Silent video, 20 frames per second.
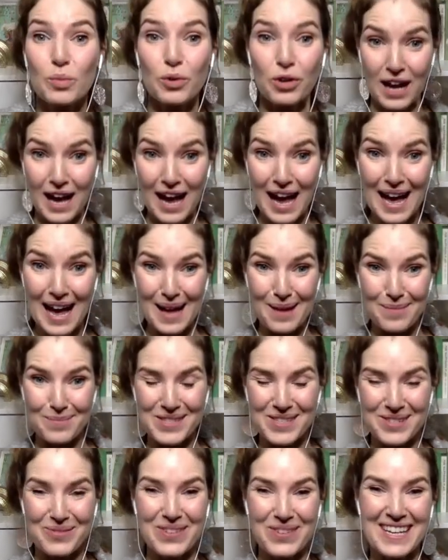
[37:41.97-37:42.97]

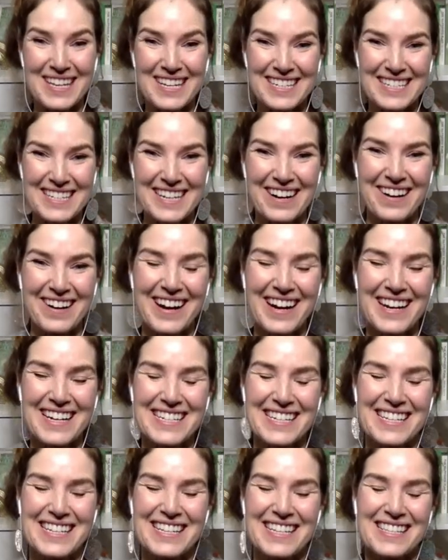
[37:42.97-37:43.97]
perhaps we can share our
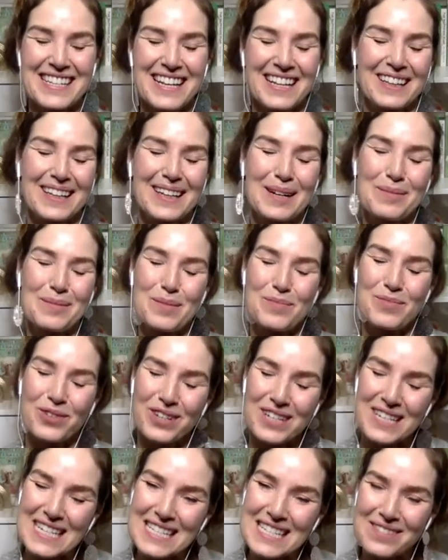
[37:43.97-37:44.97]
ideas a little bit more
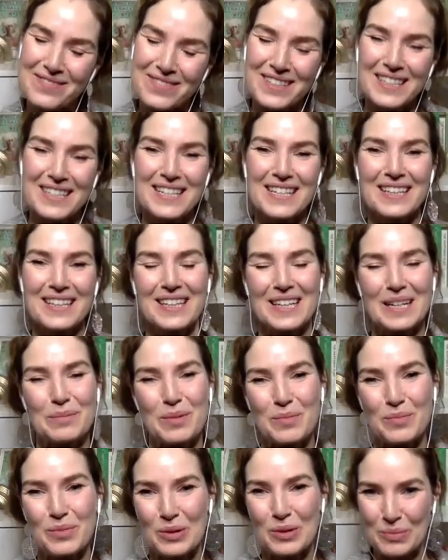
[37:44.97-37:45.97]
easily, a little
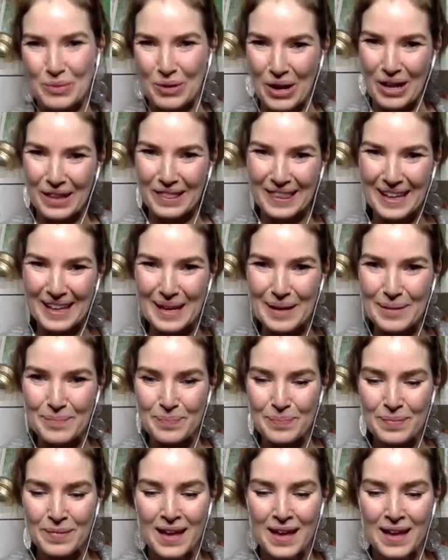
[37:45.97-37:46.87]
bit more broadly.